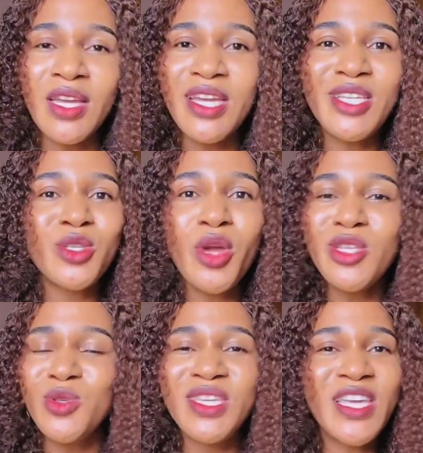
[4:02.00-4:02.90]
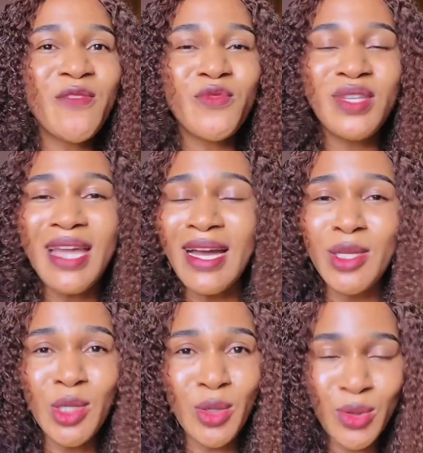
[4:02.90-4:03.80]
It's going to give you dark
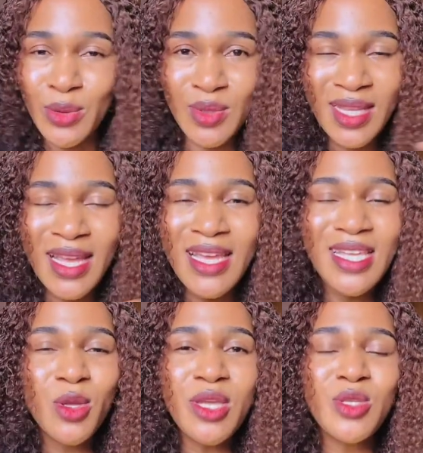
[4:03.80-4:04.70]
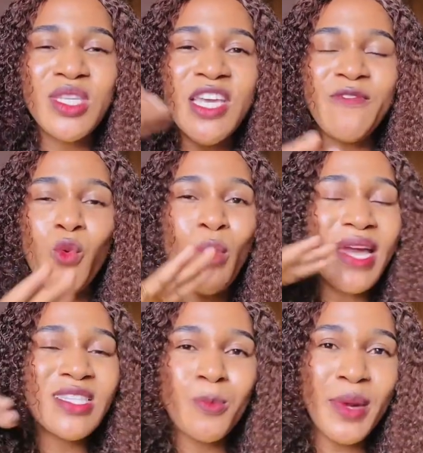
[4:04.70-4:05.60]
knuckles. It's going to give you
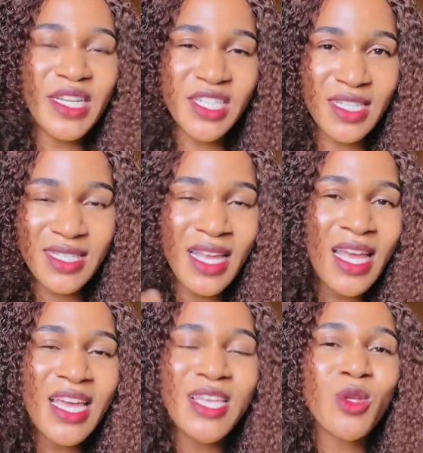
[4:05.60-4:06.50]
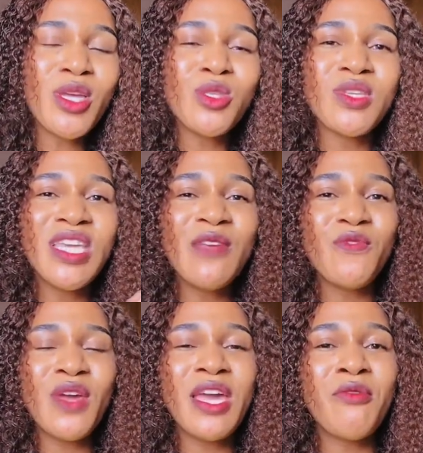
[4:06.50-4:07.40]
white patches. It's going to give
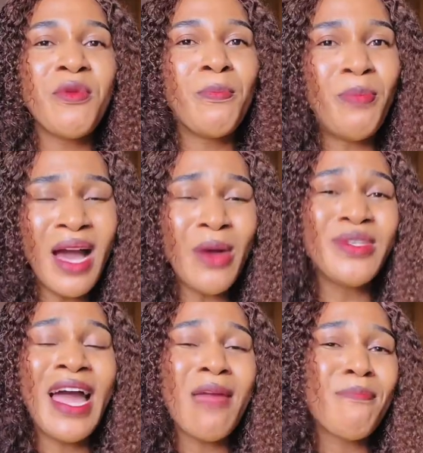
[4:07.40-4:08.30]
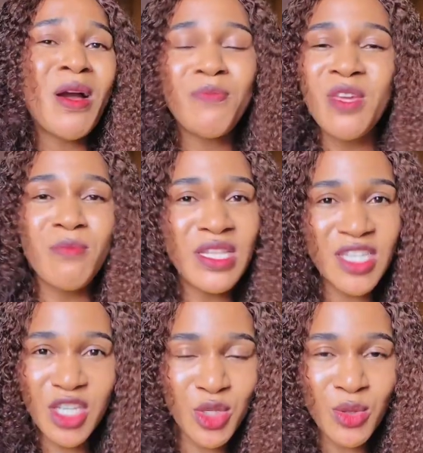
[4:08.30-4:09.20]
you a rebound
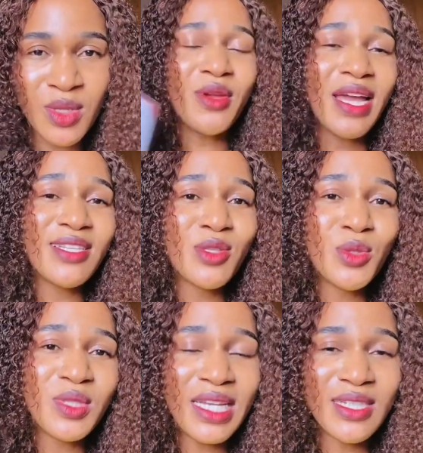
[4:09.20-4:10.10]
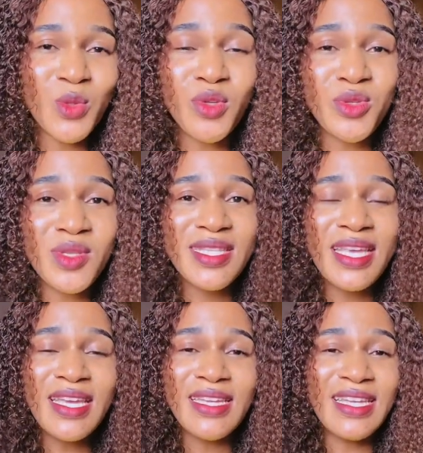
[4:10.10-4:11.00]
hyperpigmentation. You guys know that once your
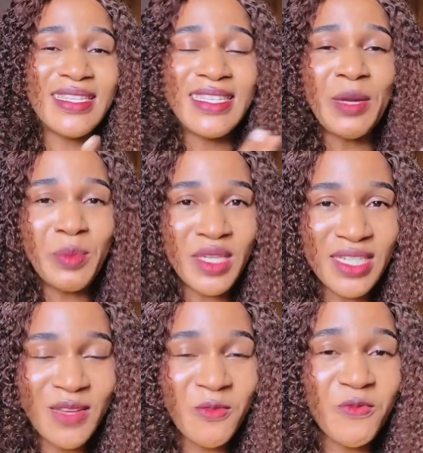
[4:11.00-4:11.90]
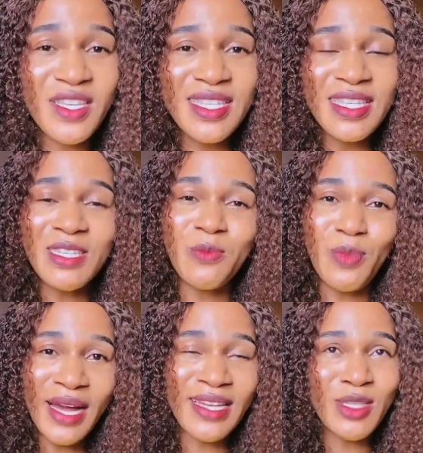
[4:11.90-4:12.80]
skin is damaged, fixing it
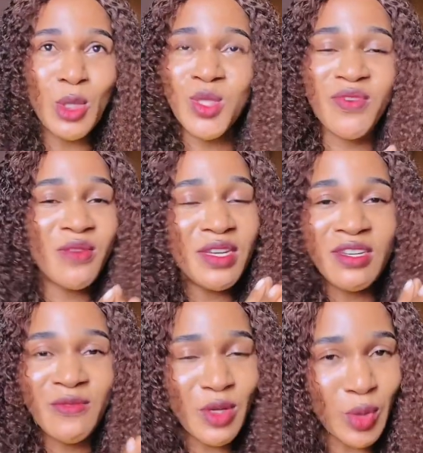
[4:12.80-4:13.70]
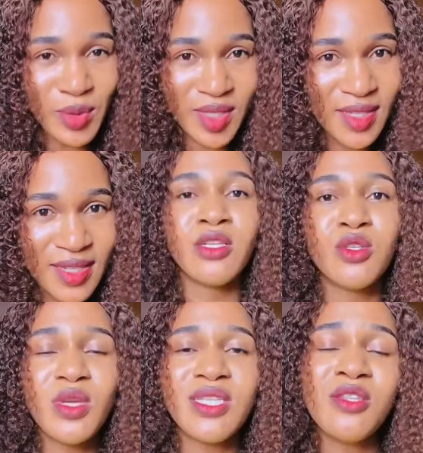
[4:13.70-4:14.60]
back is always very difficult.
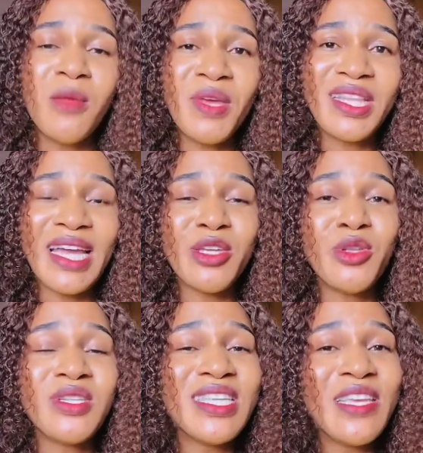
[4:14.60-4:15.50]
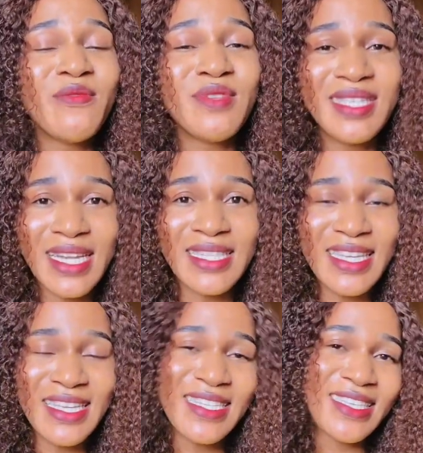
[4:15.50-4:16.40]
So is it not better you don't even start
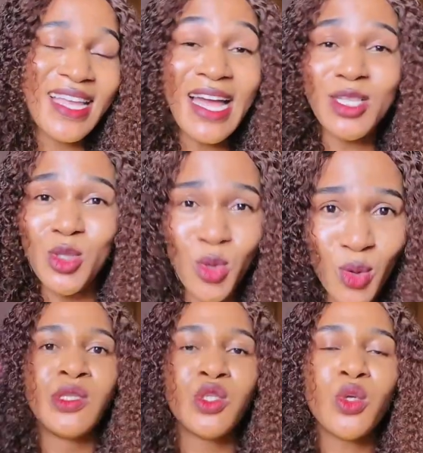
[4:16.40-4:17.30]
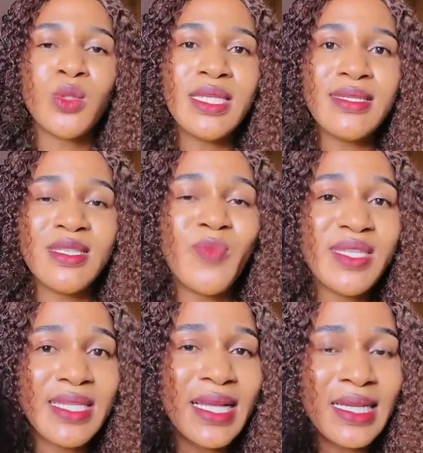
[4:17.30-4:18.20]
it at all? So this is
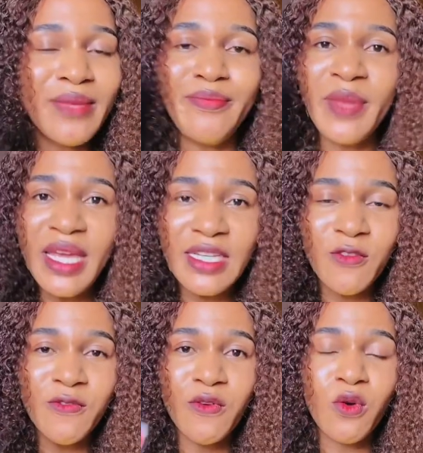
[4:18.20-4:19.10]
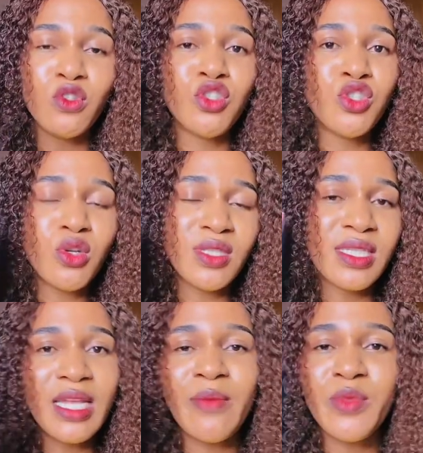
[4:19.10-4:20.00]
basically made for
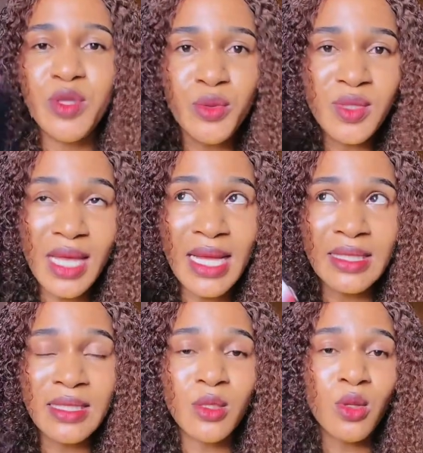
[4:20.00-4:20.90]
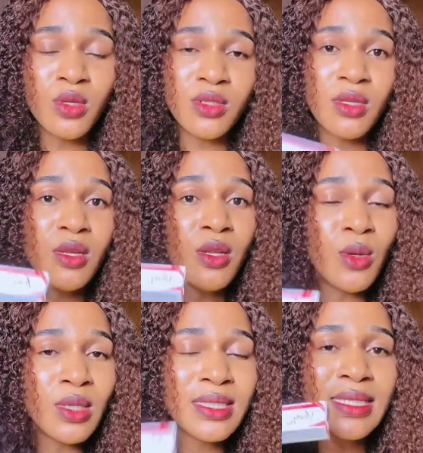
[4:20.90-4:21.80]
short-term use and not
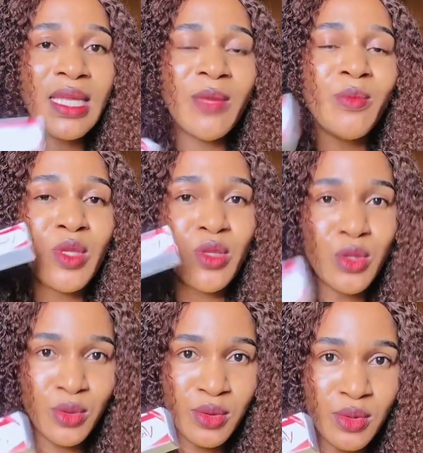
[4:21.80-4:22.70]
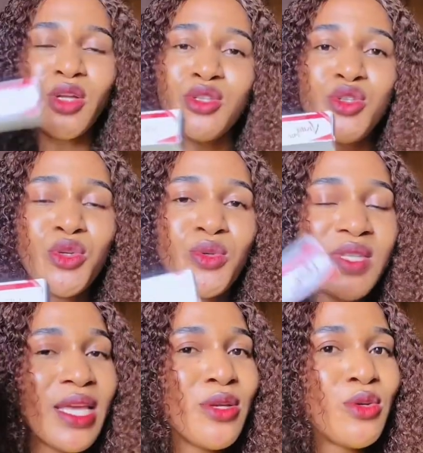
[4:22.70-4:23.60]
long-term use. Don't
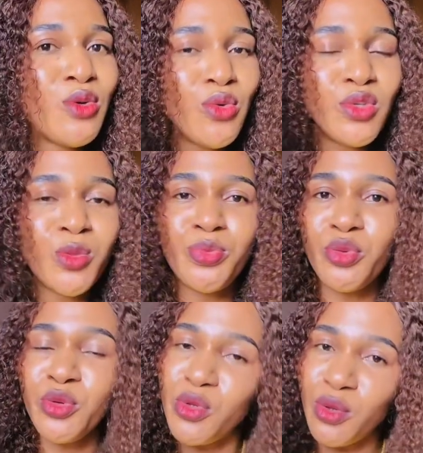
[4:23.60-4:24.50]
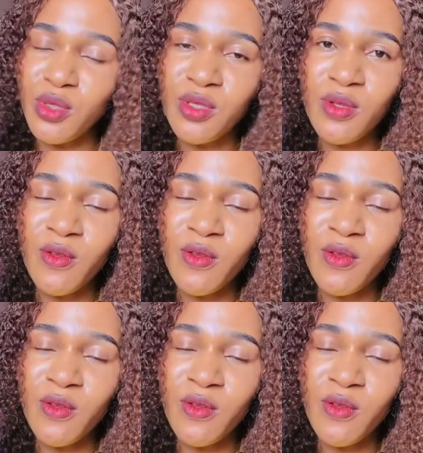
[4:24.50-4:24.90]
use a good product